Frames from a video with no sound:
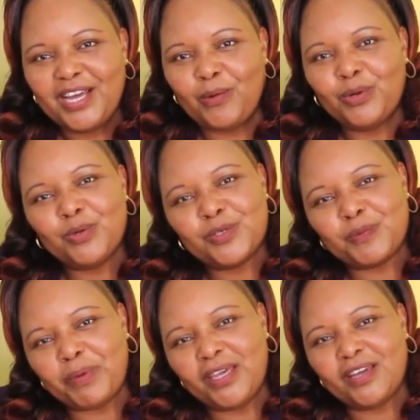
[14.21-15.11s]
I want to
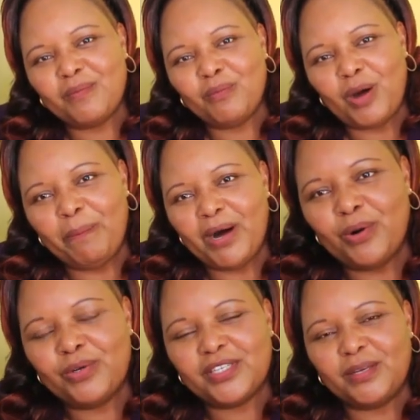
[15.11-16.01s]
speak more
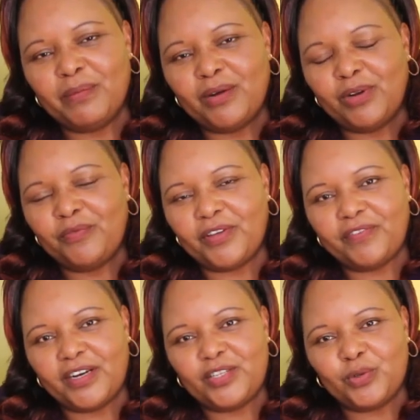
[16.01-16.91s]
about Emmanuel
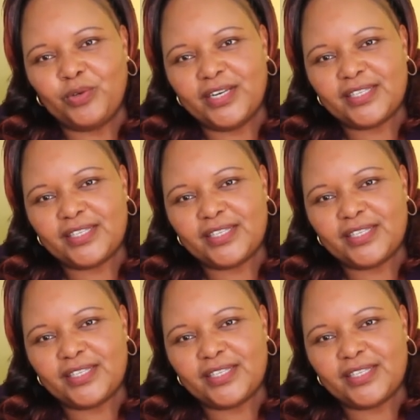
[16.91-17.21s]
Favored Children